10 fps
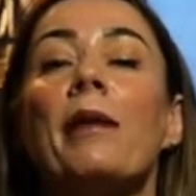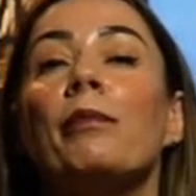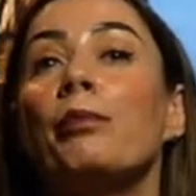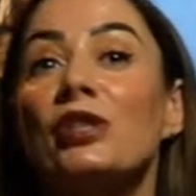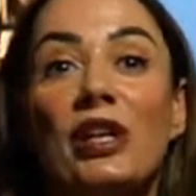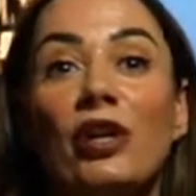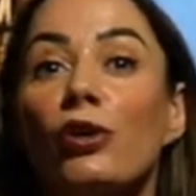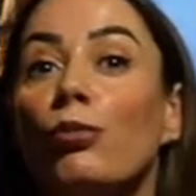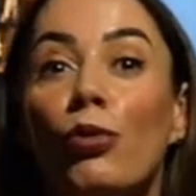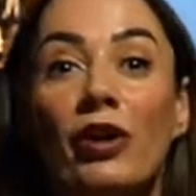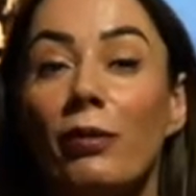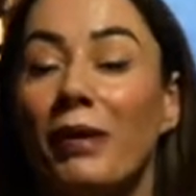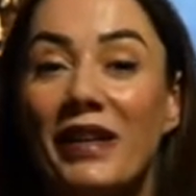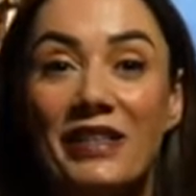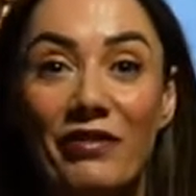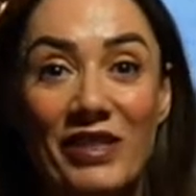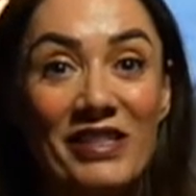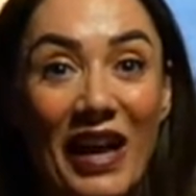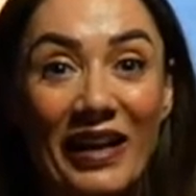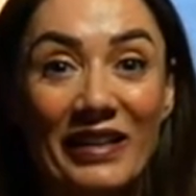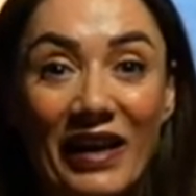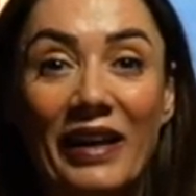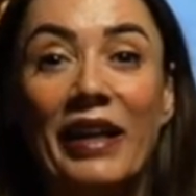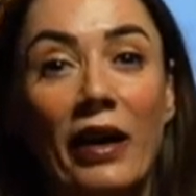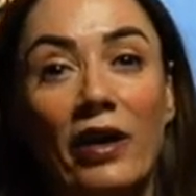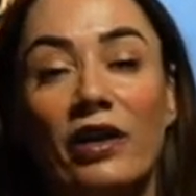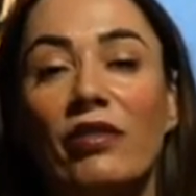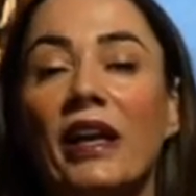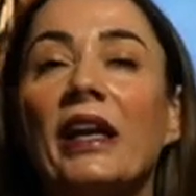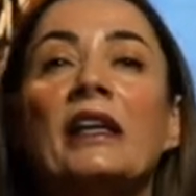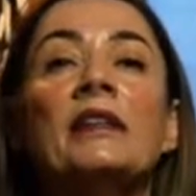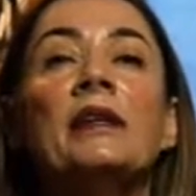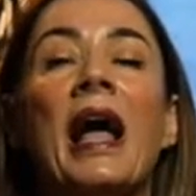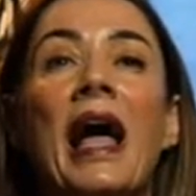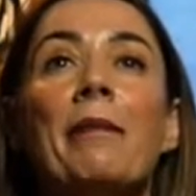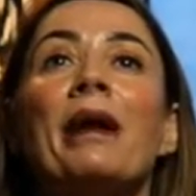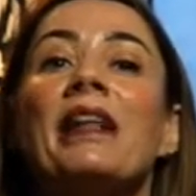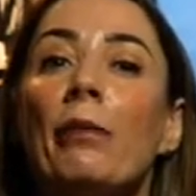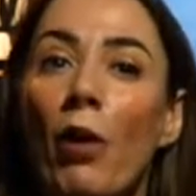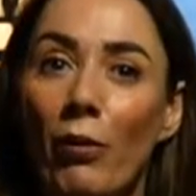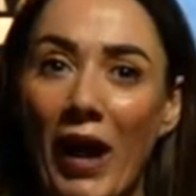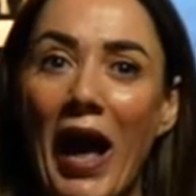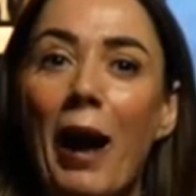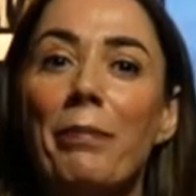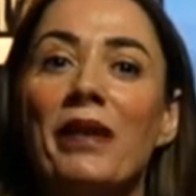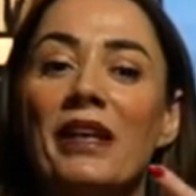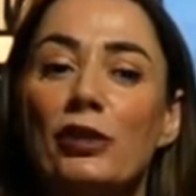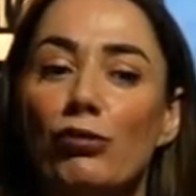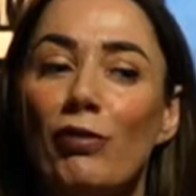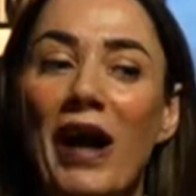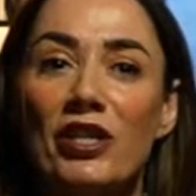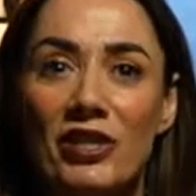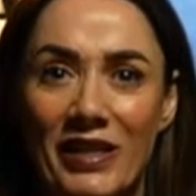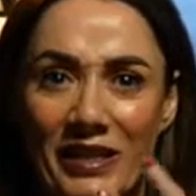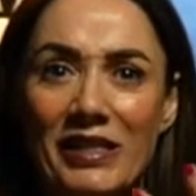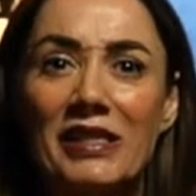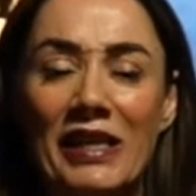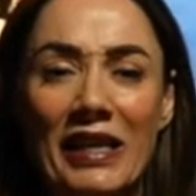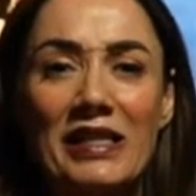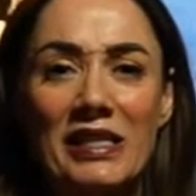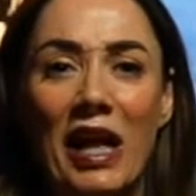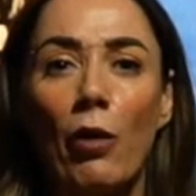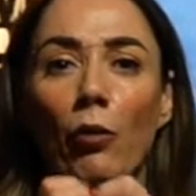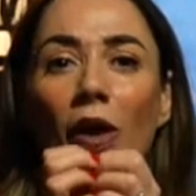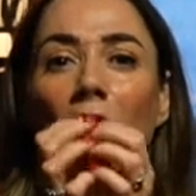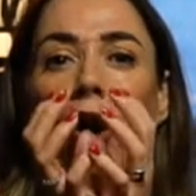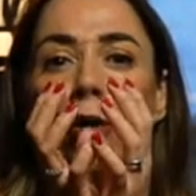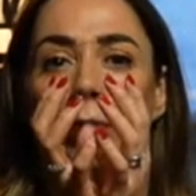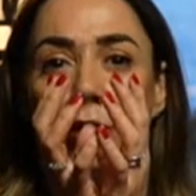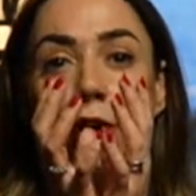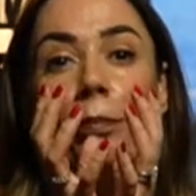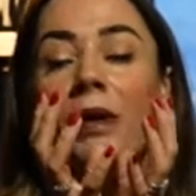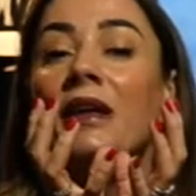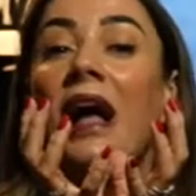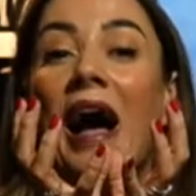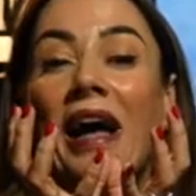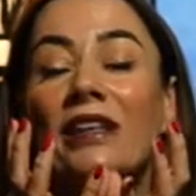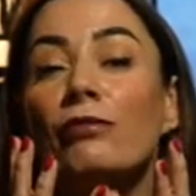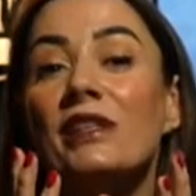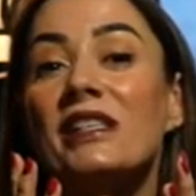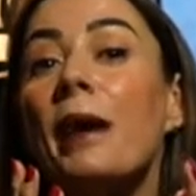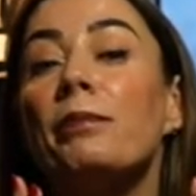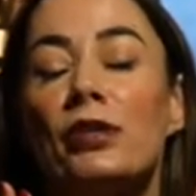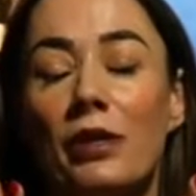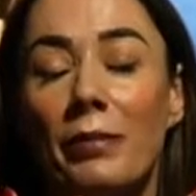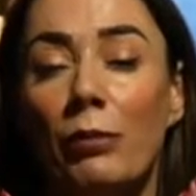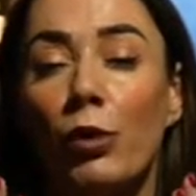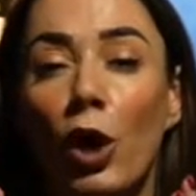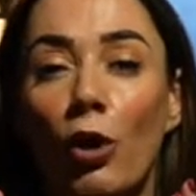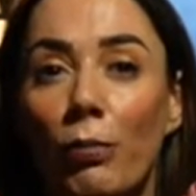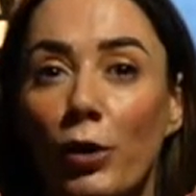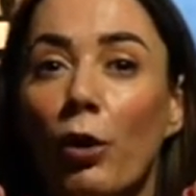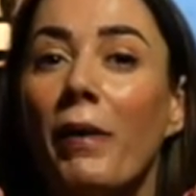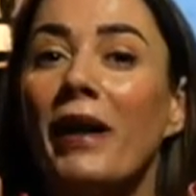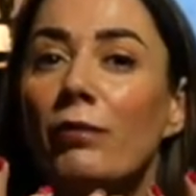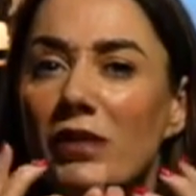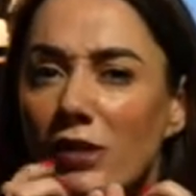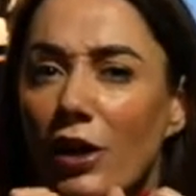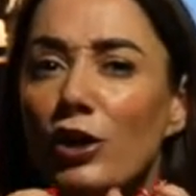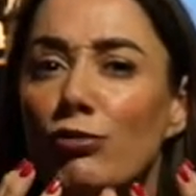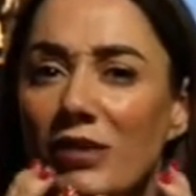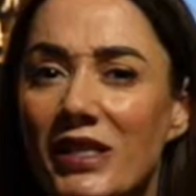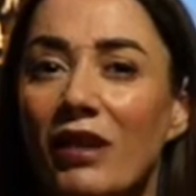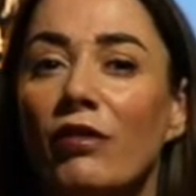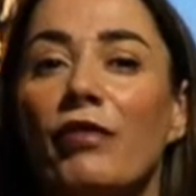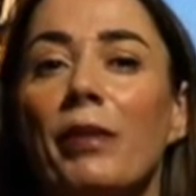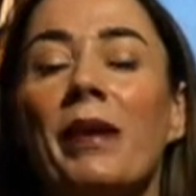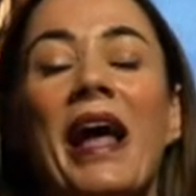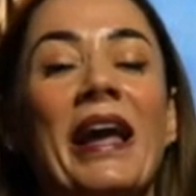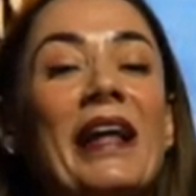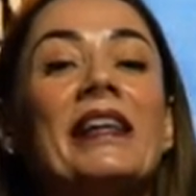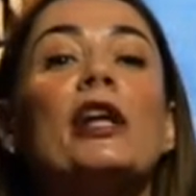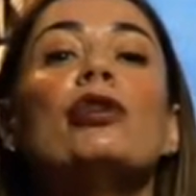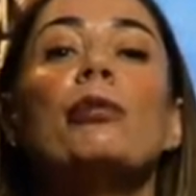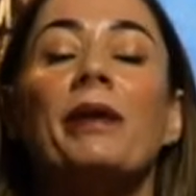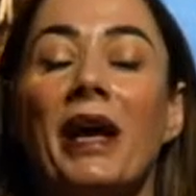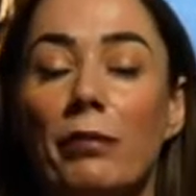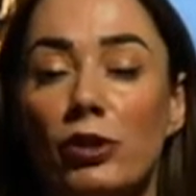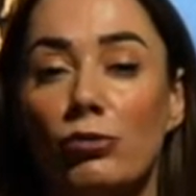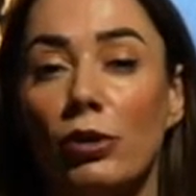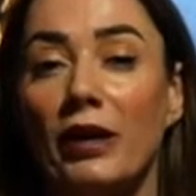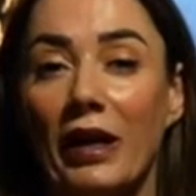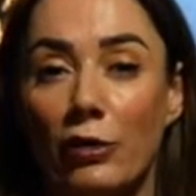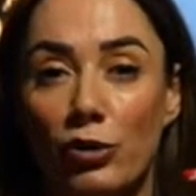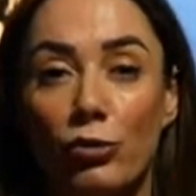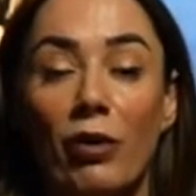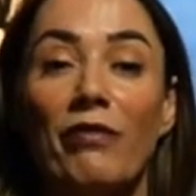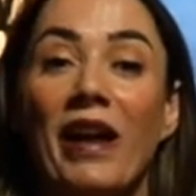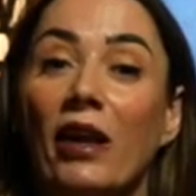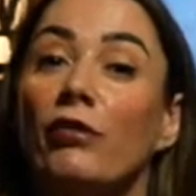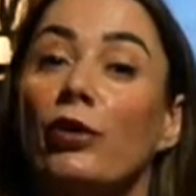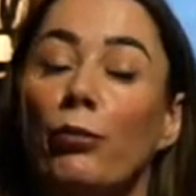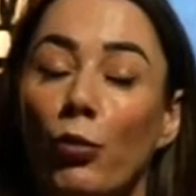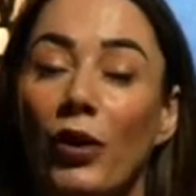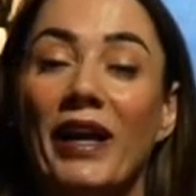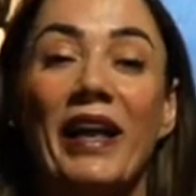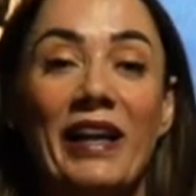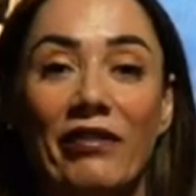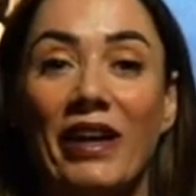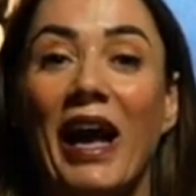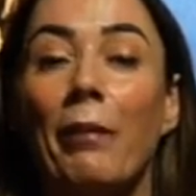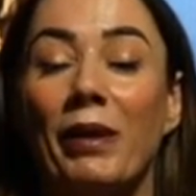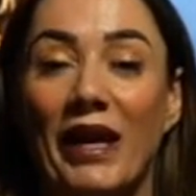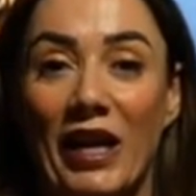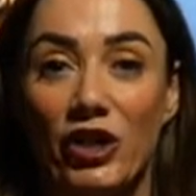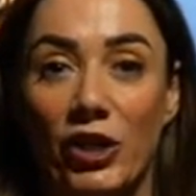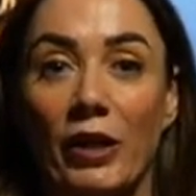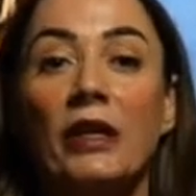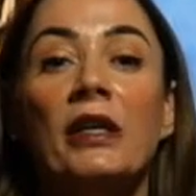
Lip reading: much like you could water the plant every second day, that kind of thing. And then what will happen is gradually the skin cell will open up, and the receptors will open up, and it will start to receive the vitamin A, and then you'll be able to avail of your morning and evening application.